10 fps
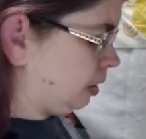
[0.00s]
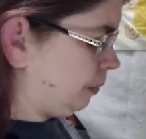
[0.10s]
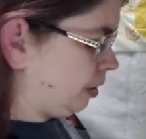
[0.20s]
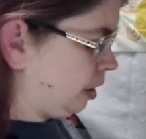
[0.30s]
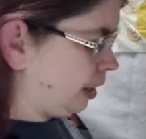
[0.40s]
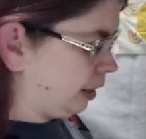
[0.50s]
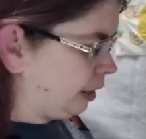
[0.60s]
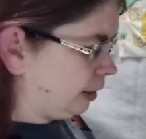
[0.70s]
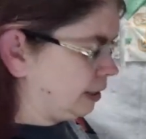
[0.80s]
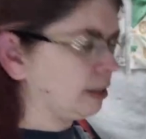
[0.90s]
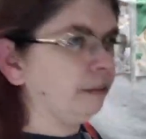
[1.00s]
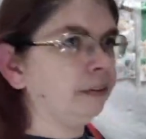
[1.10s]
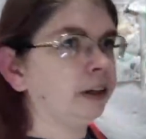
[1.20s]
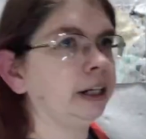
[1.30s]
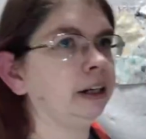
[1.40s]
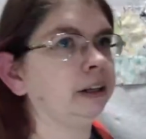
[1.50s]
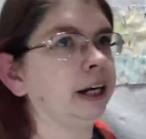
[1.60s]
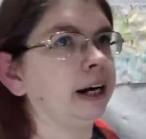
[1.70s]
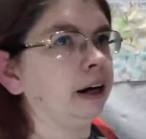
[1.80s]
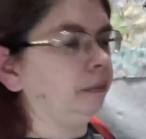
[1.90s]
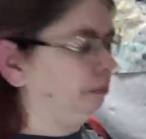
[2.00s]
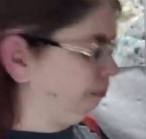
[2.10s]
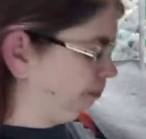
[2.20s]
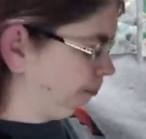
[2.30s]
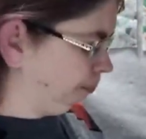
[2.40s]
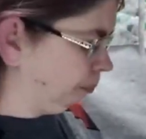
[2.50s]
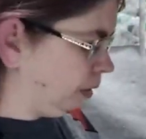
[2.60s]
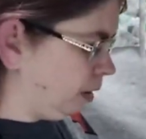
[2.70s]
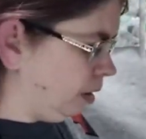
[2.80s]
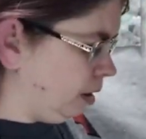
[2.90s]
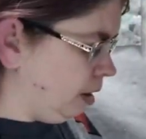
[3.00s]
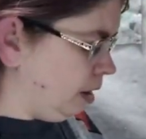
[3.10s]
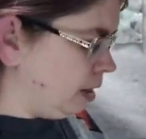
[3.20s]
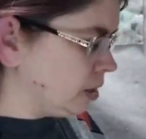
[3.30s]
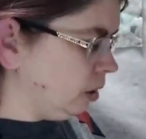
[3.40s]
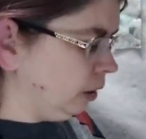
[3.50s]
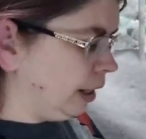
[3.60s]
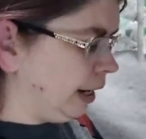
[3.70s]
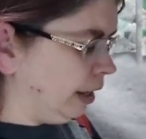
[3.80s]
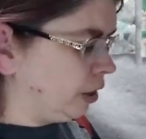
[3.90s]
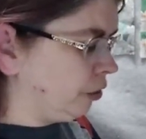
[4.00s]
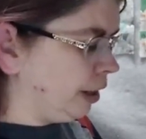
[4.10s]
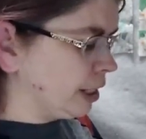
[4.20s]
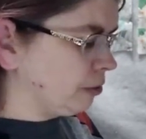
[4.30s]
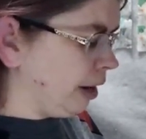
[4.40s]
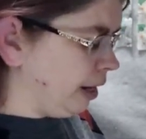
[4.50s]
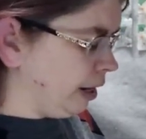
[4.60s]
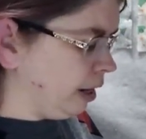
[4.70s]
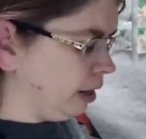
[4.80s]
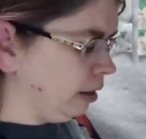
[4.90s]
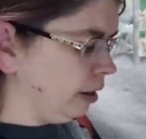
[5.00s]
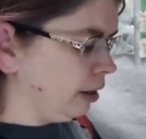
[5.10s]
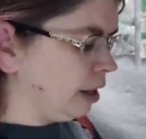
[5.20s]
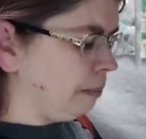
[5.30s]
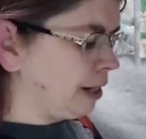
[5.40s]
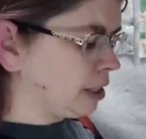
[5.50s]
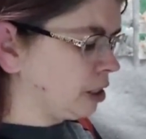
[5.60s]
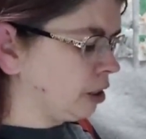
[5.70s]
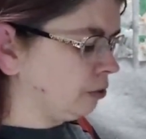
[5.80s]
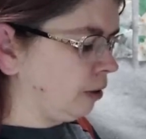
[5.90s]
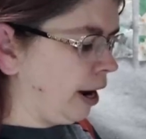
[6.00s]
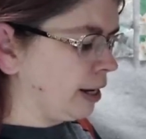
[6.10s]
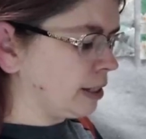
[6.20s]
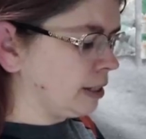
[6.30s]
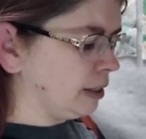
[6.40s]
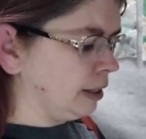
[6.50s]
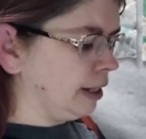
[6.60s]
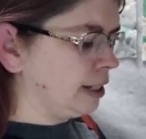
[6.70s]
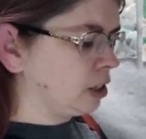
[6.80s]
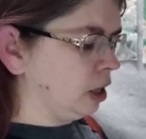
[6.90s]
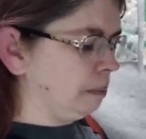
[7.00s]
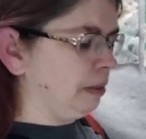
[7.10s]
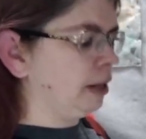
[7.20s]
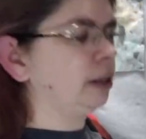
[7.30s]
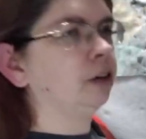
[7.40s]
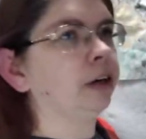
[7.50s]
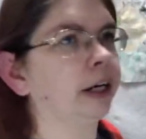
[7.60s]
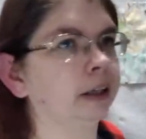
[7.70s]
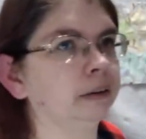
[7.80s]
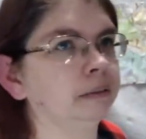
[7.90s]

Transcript: that way I can get these over here laid out. So like how the green is right here, that means to the right is going to be the green.